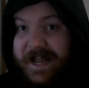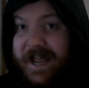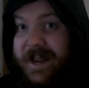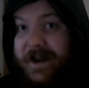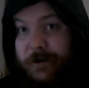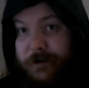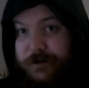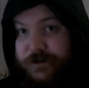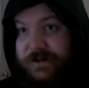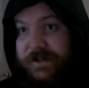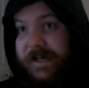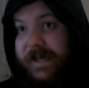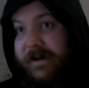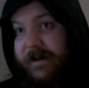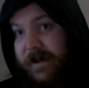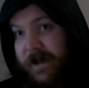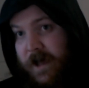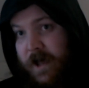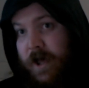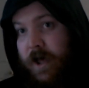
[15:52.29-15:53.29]
and also yet
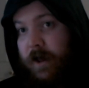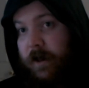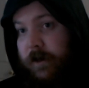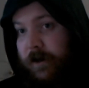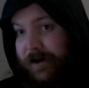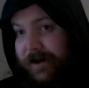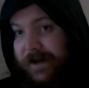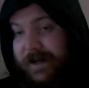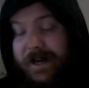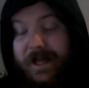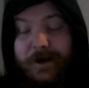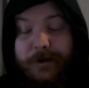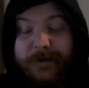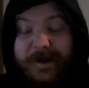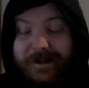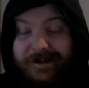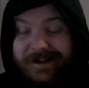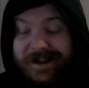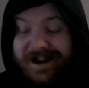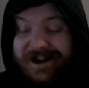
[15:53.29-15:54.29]
learning how to
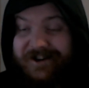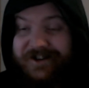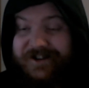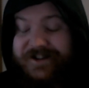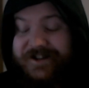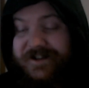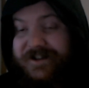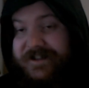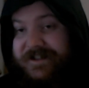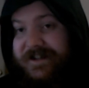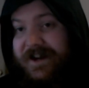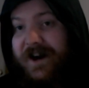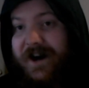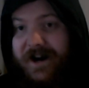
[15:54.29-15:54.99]
make characters,